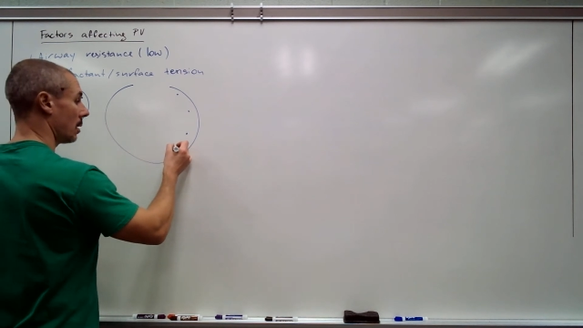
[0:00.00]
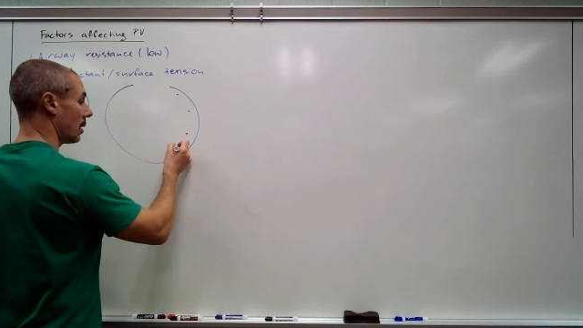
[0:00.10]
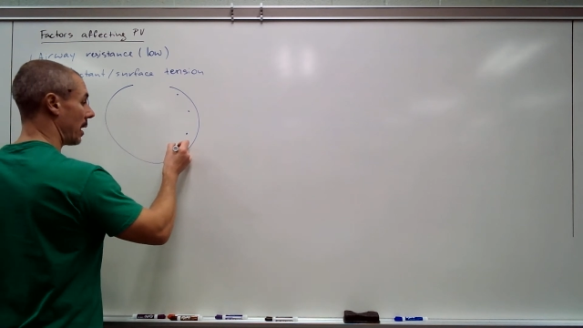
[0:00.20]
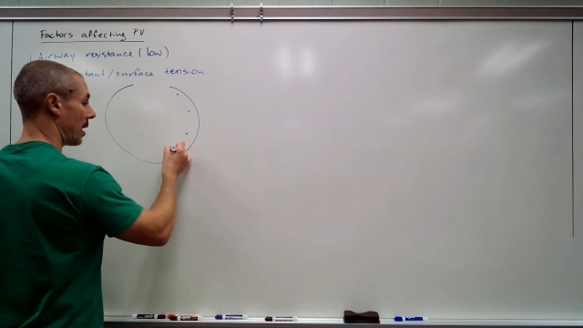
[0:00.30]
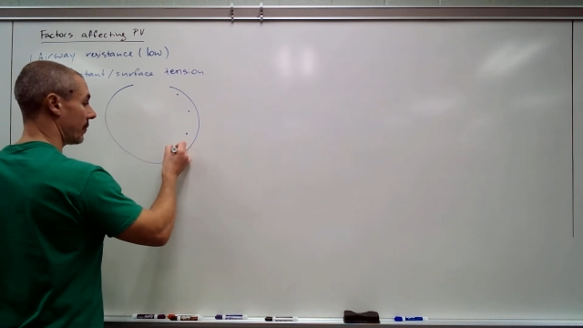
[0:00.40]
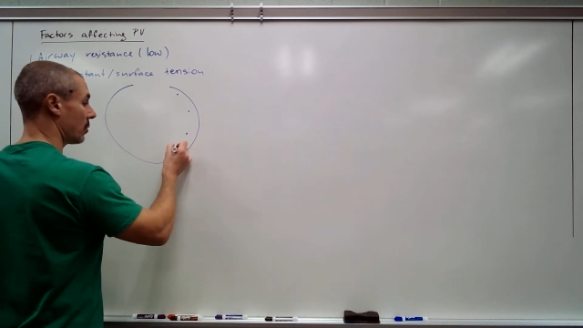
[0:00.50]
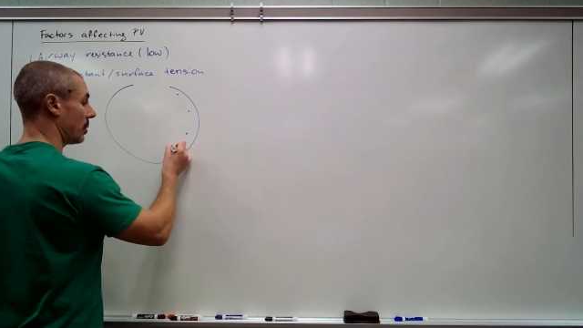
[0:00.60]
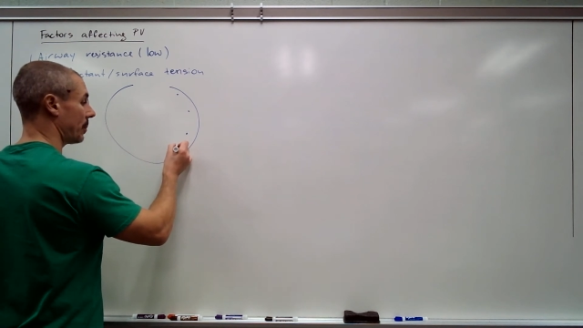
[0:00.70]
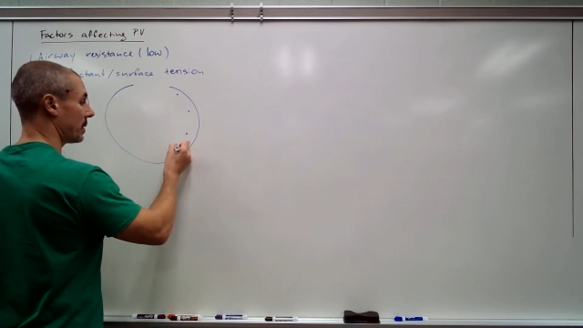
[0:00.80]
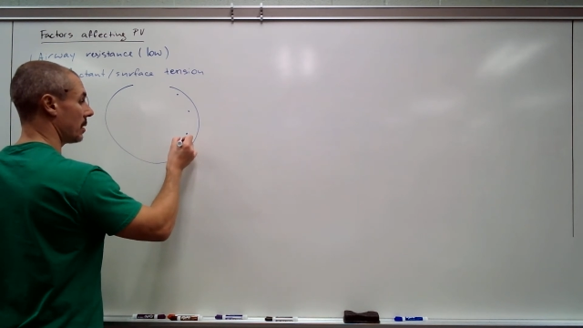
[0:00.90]
have to be
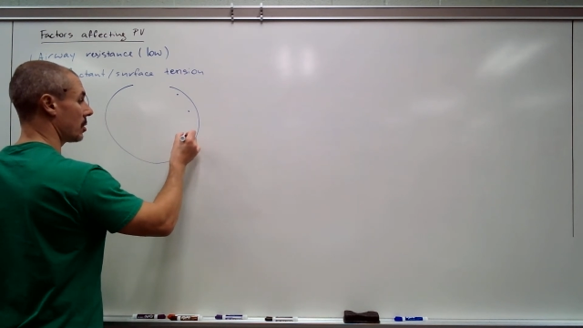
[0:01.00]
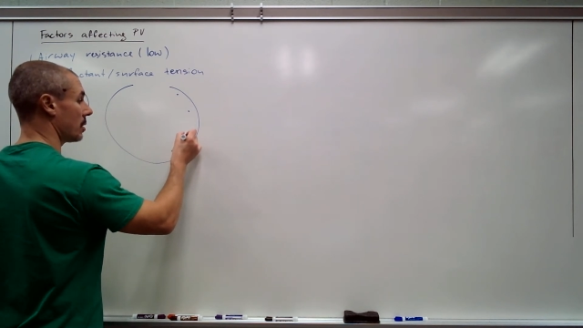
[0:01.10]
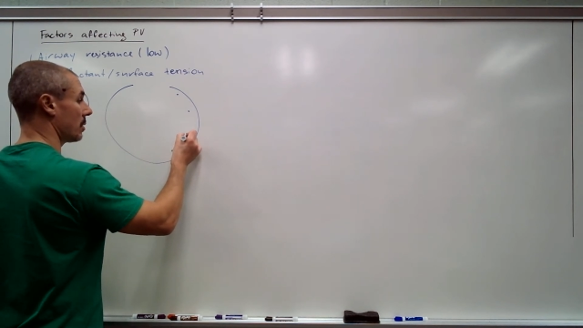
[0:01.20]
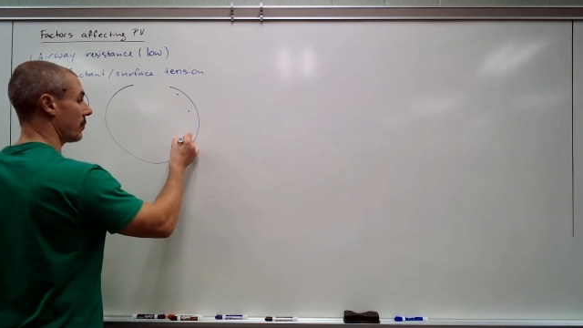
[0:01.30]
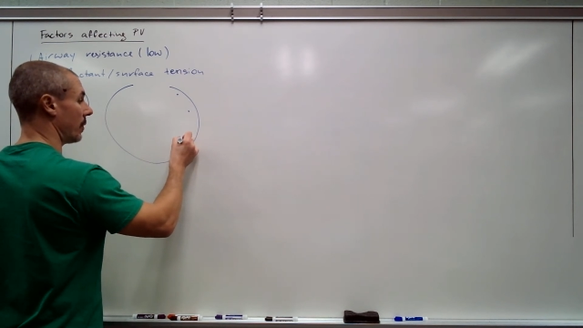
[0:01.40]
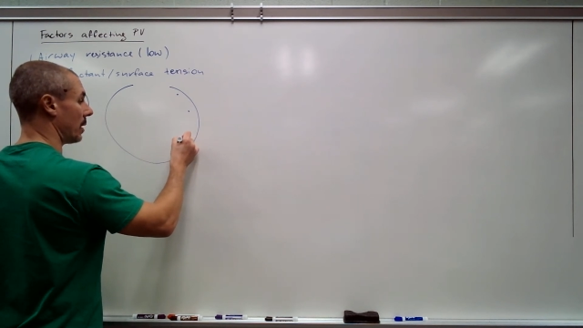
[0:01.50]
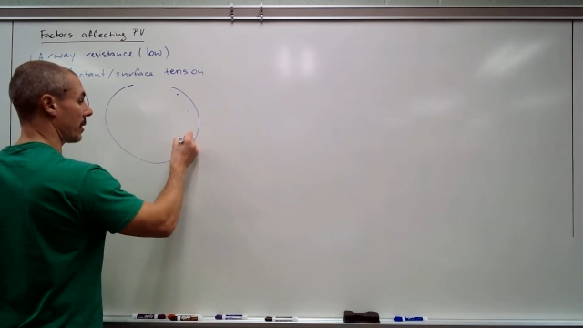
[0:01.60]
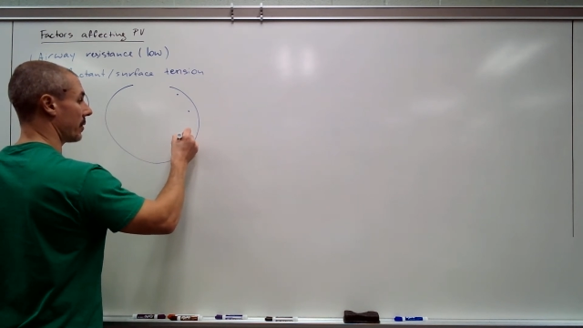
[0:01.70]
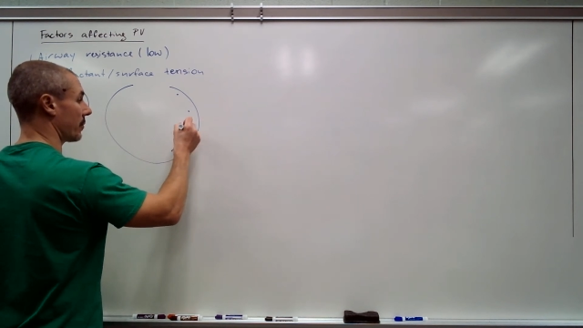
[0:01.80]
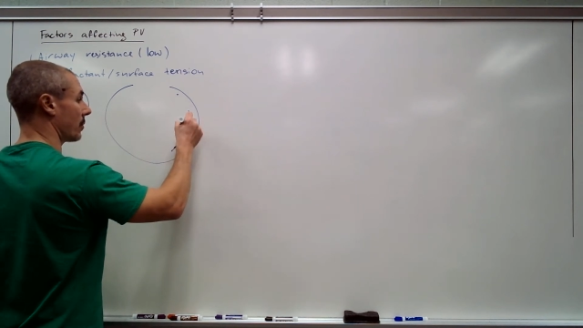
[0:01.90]
positioned
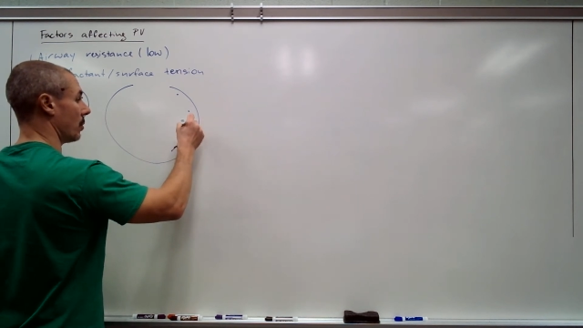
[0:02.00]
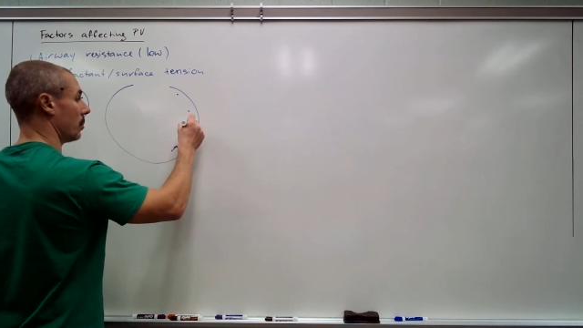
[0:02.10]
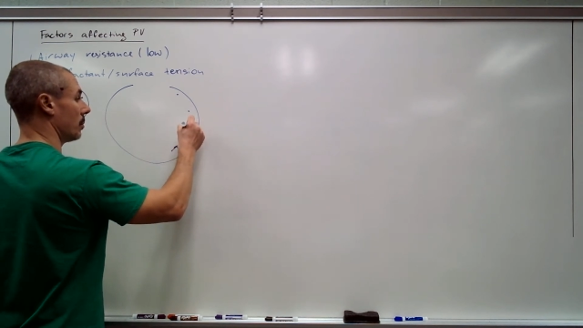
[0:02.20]
farther from